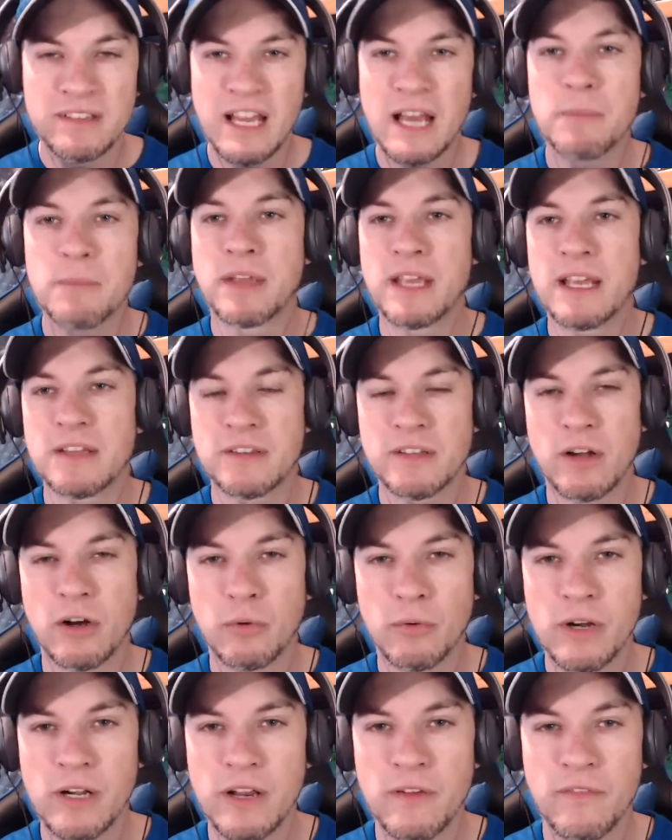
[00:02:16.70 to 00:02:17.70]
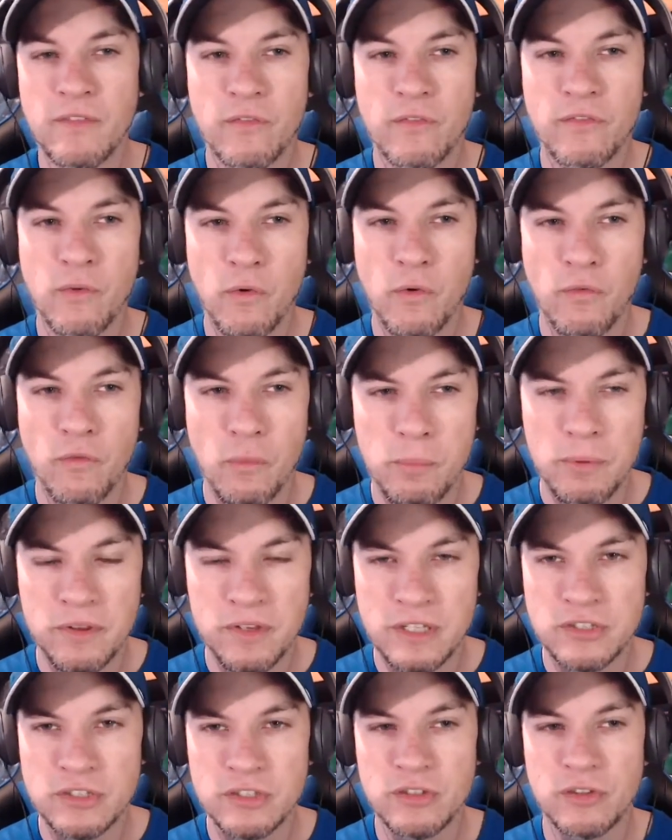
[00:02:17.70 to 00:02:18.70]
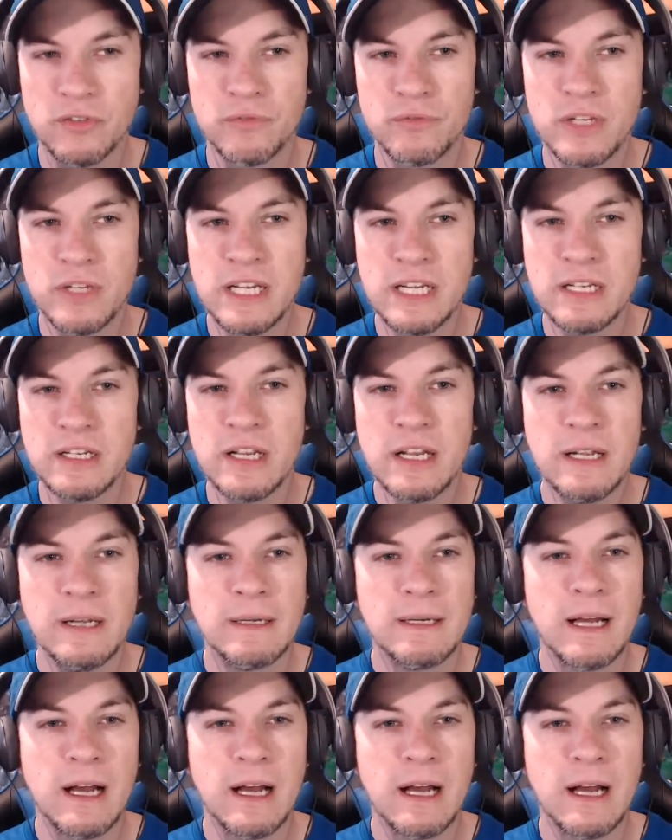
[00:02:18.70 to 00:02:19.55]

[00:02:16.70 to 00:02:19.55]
gets already for positions of need.